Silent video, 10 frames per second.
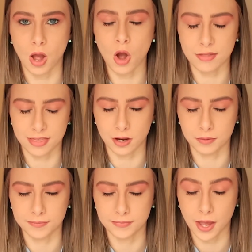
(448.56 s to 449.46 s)
a
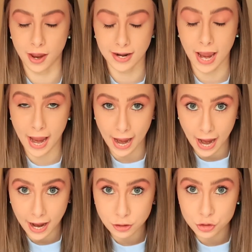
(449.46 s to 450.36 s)
thing, an
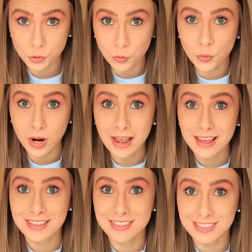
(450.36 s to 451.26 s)
actual
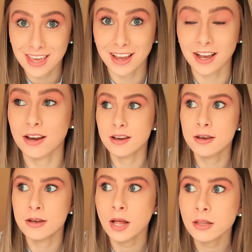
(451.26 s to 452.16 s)
thing.
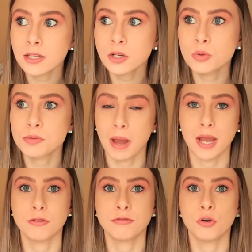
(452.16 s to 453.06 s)
Nothing was
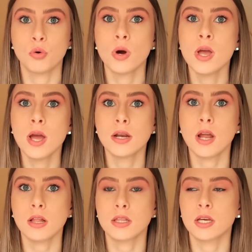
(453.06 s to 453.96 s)
painful,
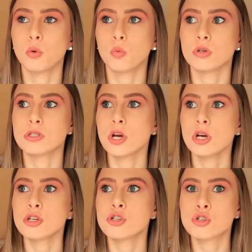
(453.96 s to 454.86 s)
nothing was
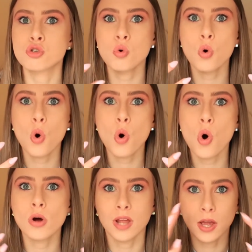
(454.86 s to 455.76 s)

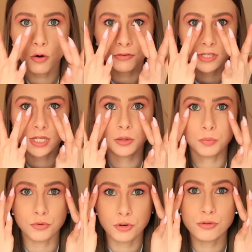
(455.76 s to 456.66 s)
sore. Like obviously the
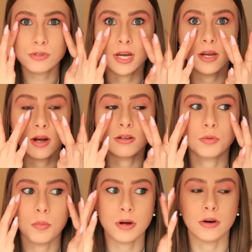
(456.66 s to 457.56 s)
bruising under
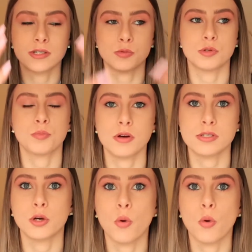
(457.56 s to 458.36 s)
my eyes was personally